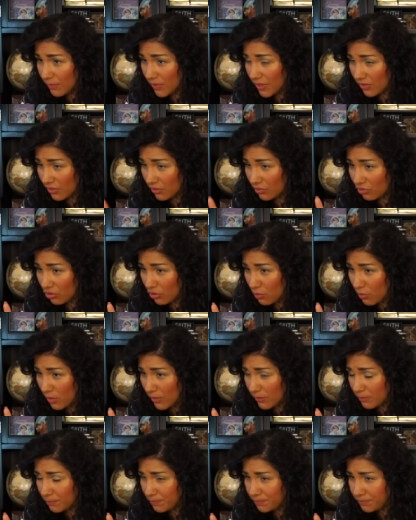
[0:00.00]
Because there's two
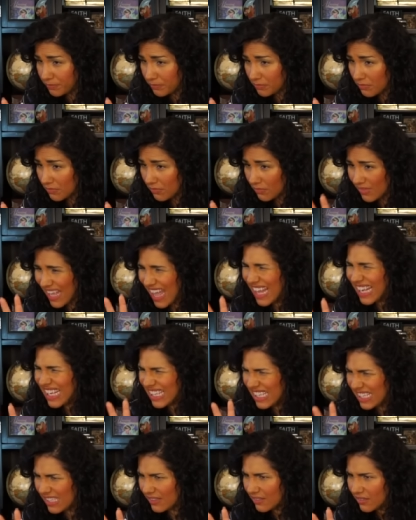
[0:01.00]
women at
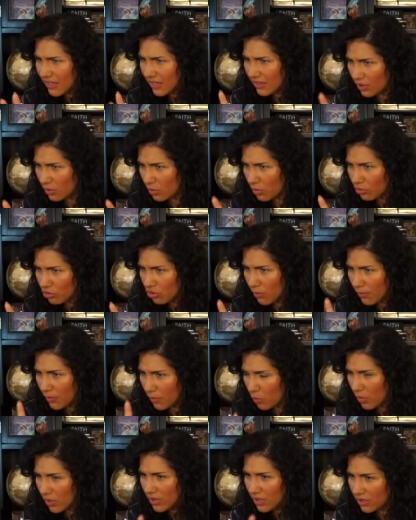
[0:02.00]
least that the Lord showed me,
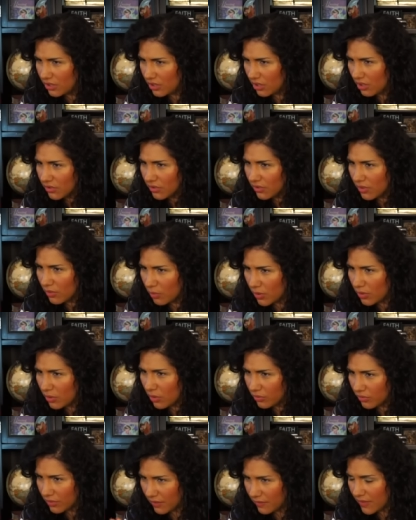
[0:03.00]
one younger one
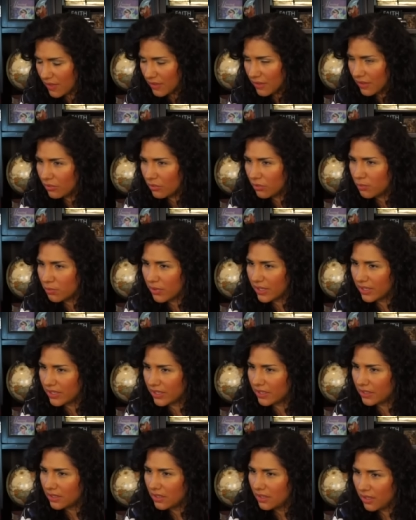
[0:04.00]
older, to find out you're
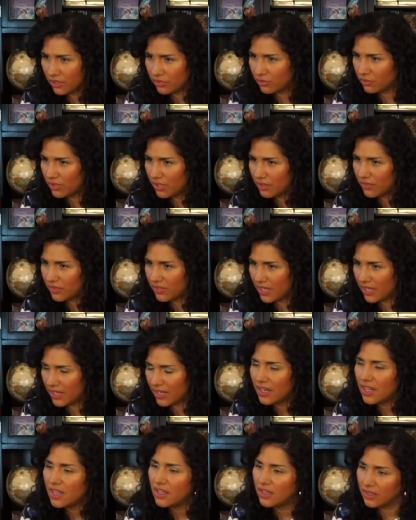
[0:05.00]
pregnant and you're
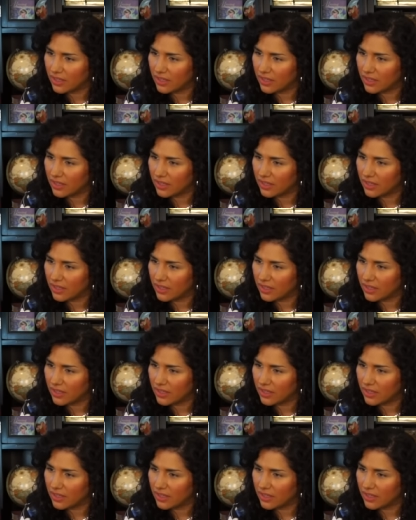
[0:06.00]
devastated,